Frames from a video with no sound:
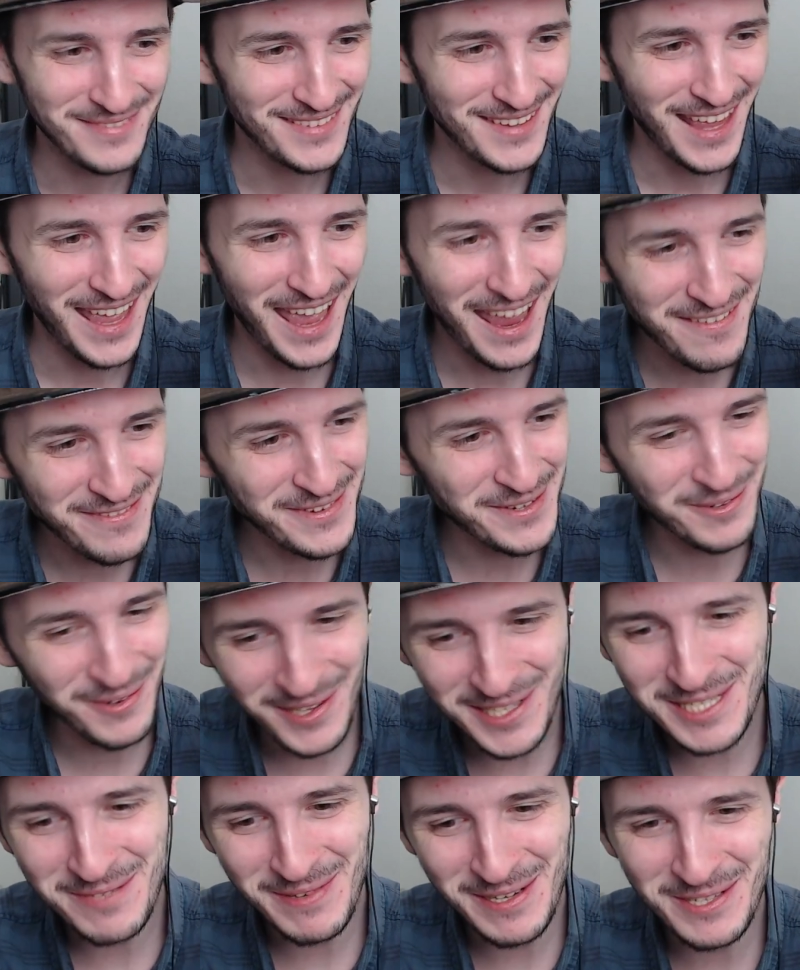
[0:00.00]

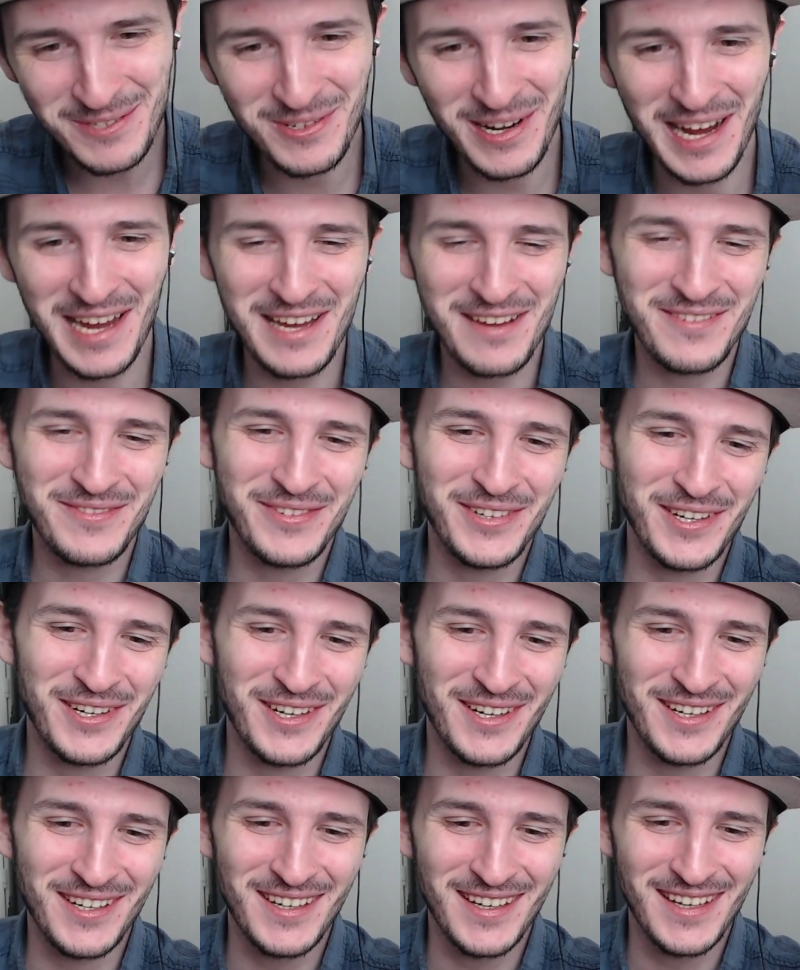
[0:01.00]
Everyone's been waiting
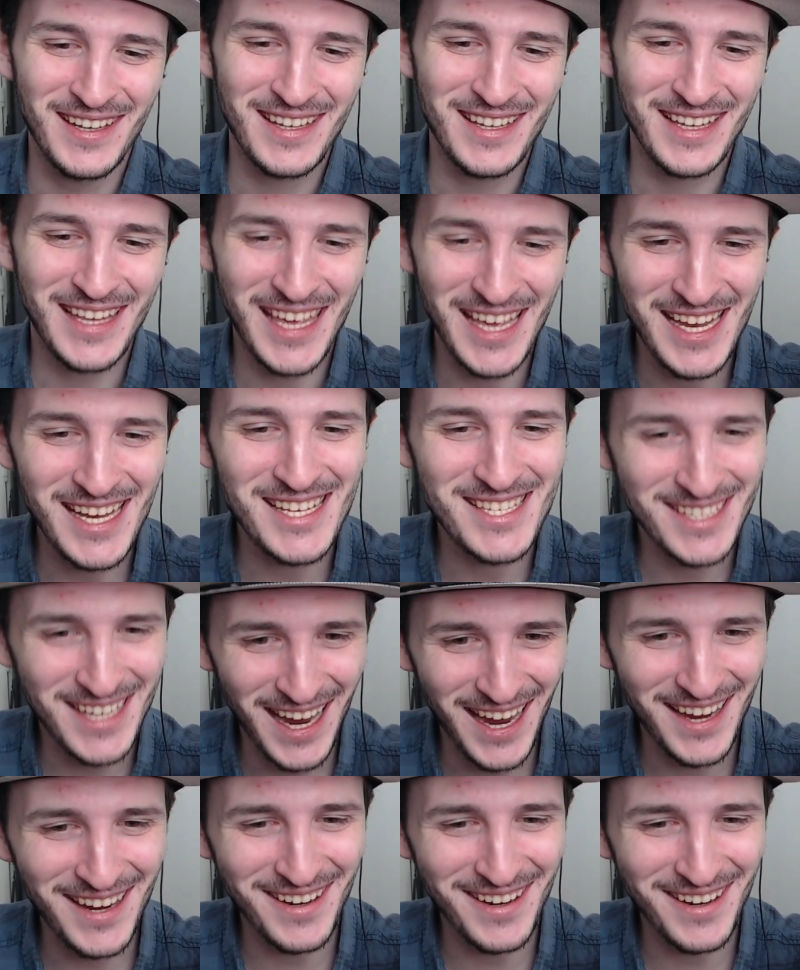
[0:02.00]
for Kisuke